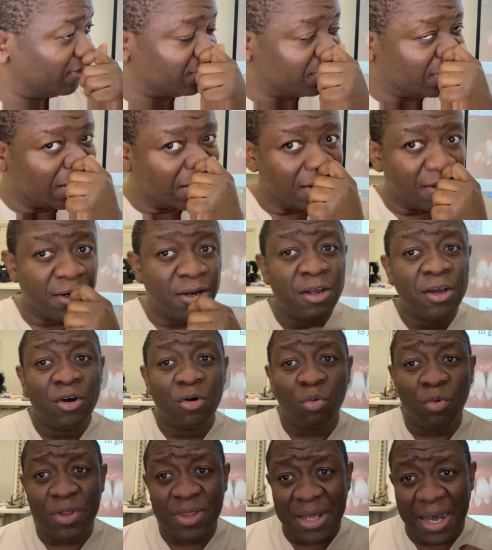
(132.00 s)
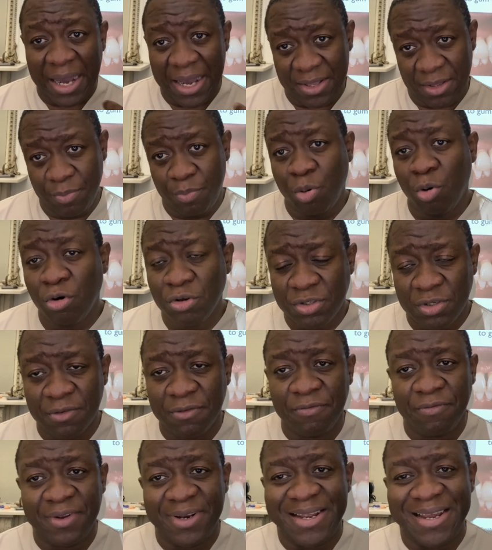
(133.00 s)
in with either
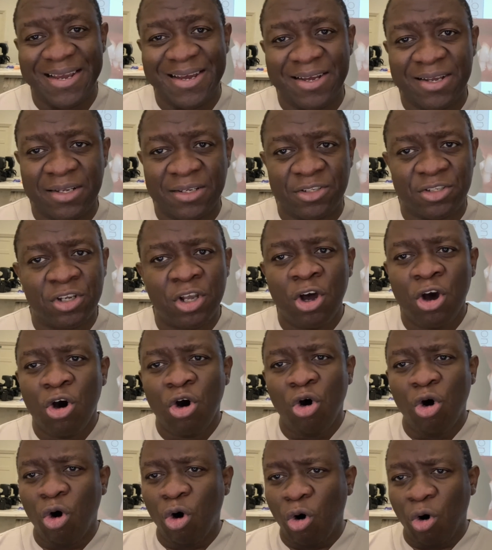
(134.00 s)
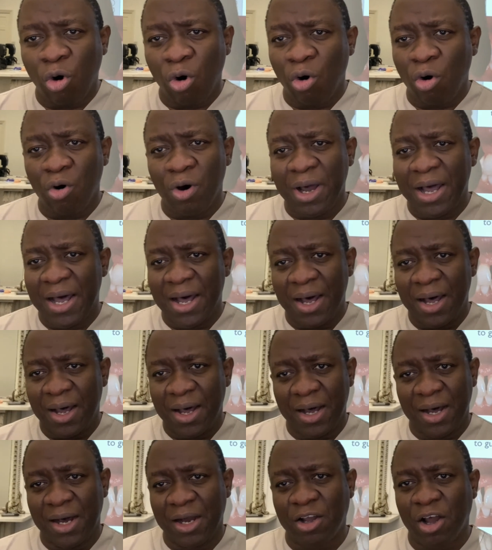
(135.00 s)
porcelain veneers or
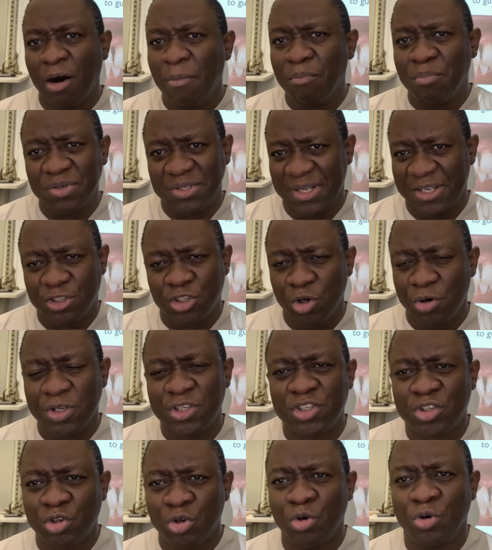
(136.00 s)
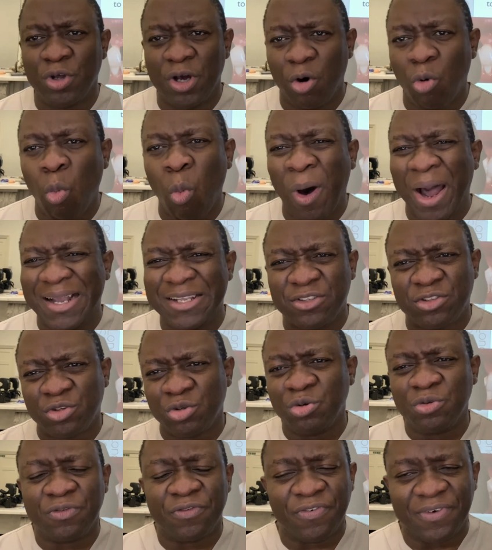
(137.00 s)
composite, so a white
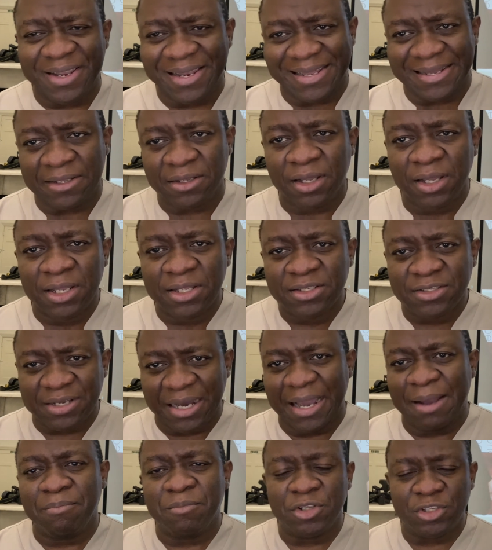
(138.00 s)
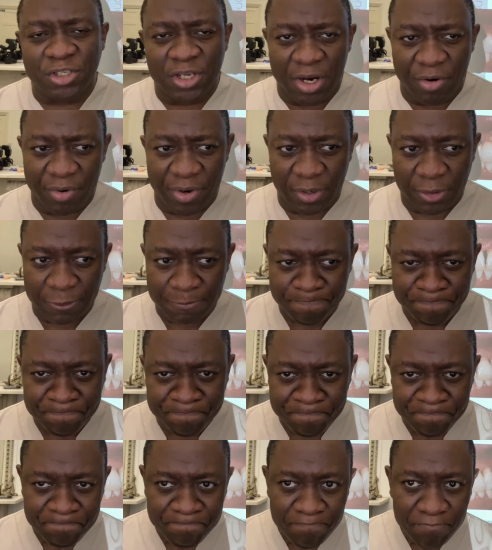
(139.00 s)
tooth filling type material.
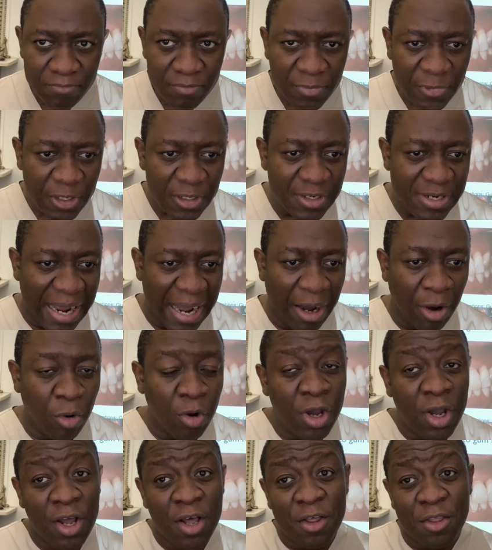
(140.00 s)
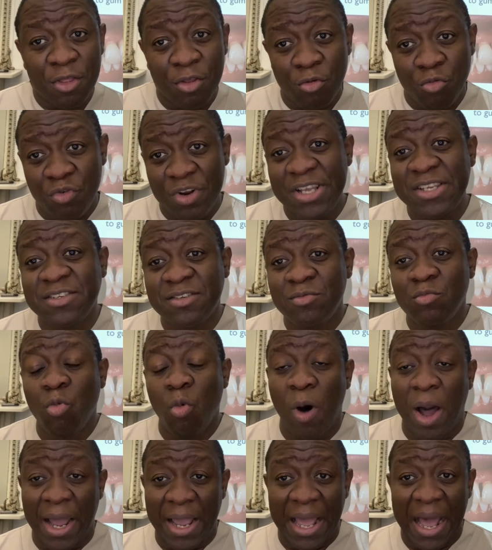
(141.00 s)
Now, the reason
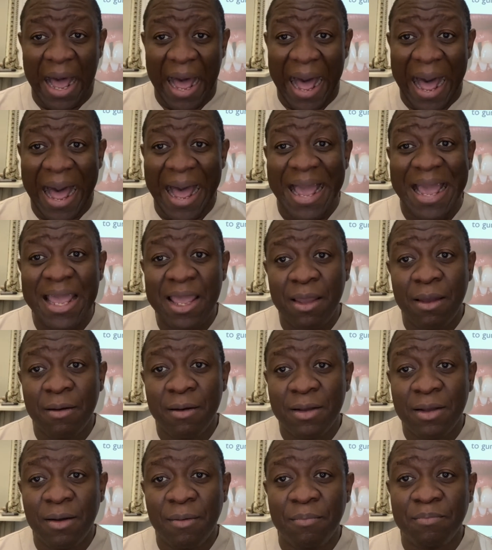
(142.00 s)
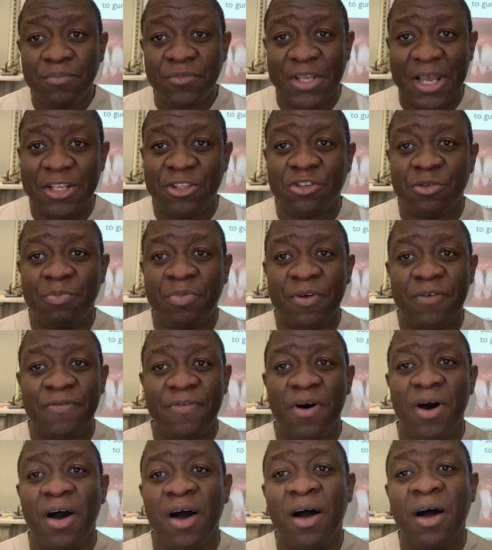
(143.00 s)
why I tend to
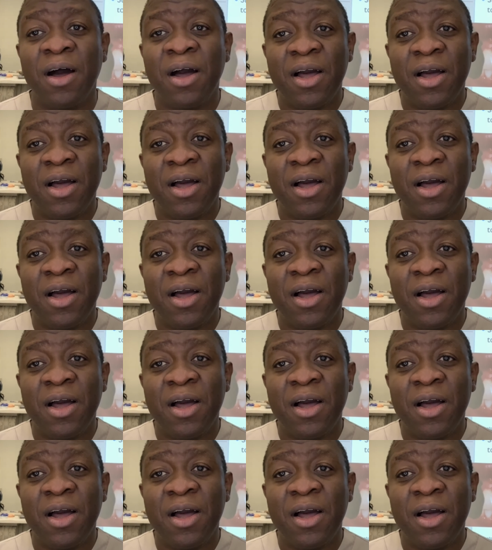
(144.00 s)
prefer